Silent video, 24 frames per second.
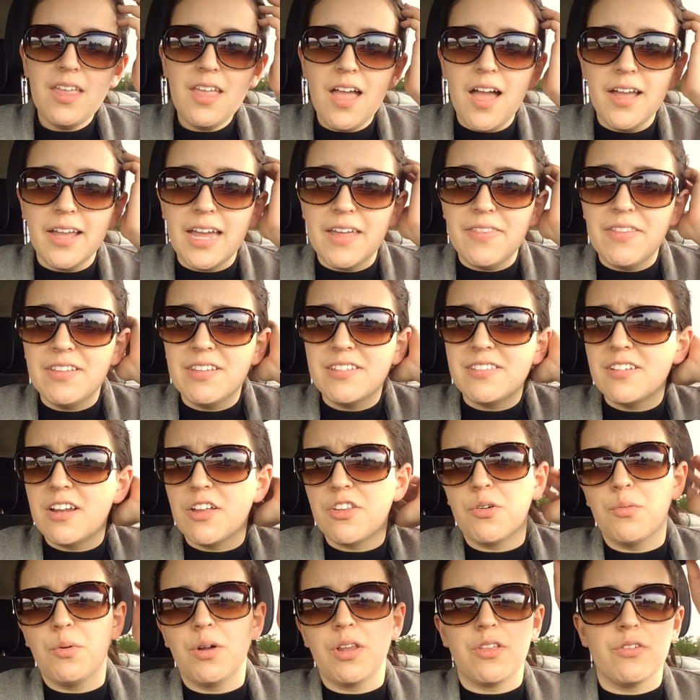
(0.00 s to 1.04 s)
Again, this is
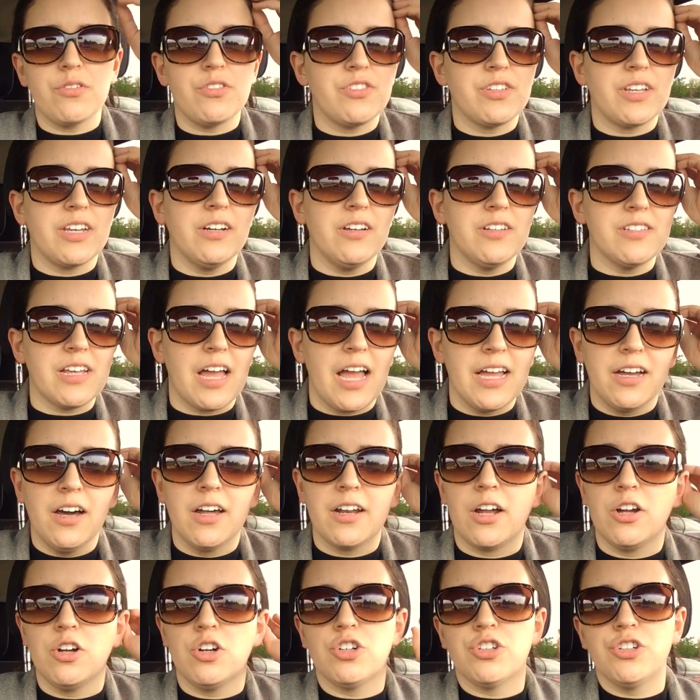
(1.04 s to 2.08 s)
another one of those skills I
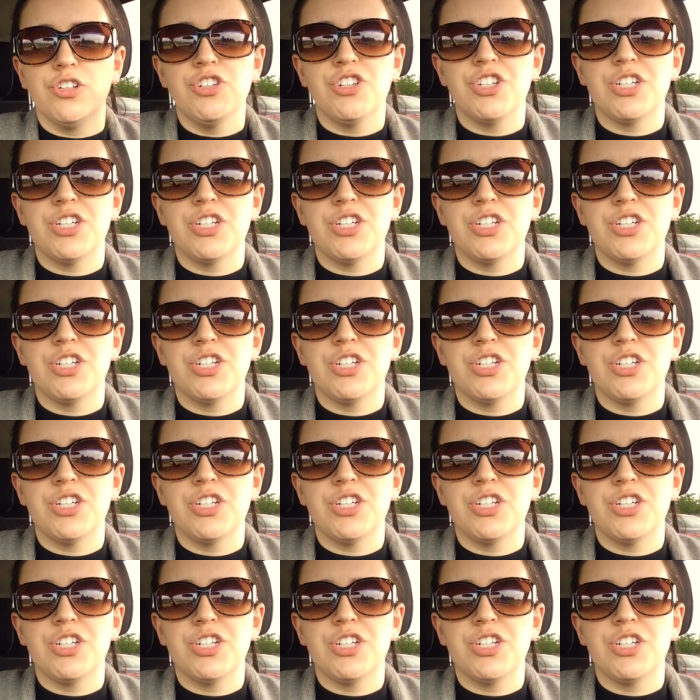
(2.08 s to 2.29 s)
got on cruise